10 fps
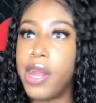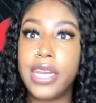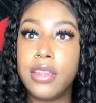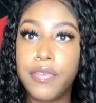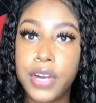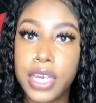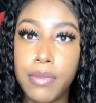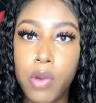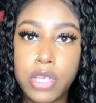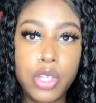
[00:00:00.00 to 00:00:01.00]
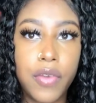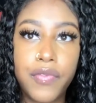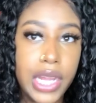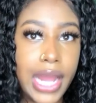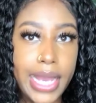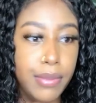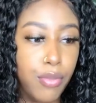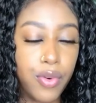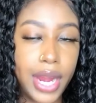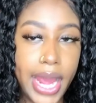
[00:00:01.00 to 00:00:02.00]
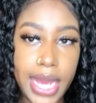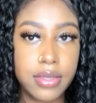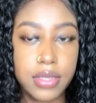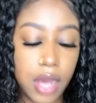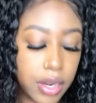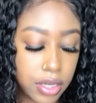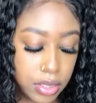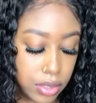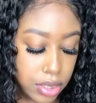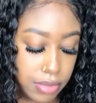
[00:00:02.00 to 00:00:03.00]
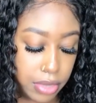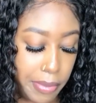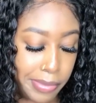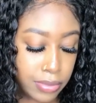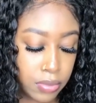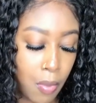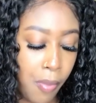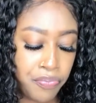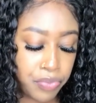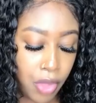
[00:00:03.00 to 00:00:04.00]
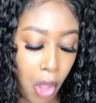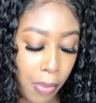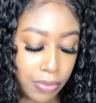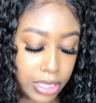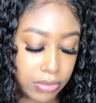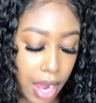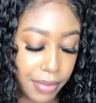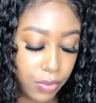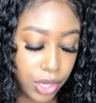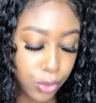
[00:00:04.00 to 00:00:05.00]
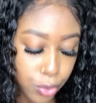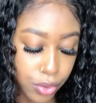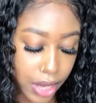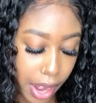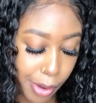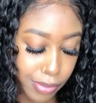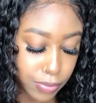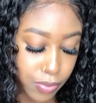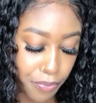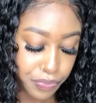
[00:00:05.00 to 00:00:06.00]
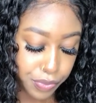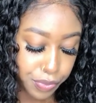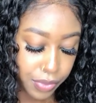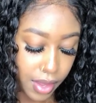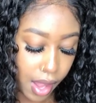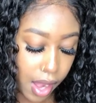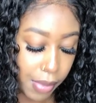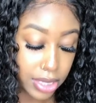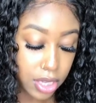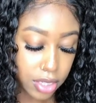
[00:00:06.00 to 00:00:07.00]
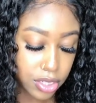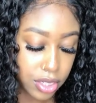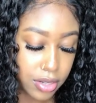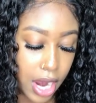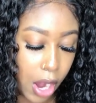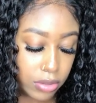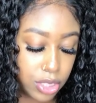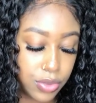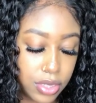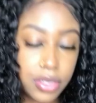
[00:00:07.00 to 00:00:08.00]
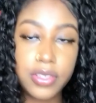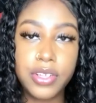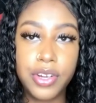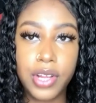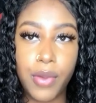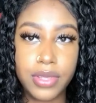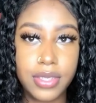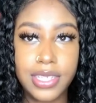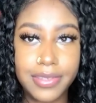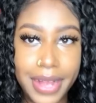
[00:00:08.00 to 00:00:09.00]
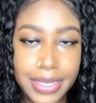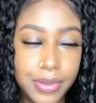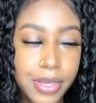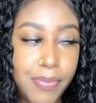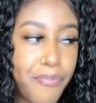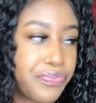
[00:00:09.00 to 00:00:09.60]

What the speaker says: in the fucking moment, so it felt like more hands was on her or something. But I mean, we cool now. I talked to her now. She was literally the girl I went to Six Flags with.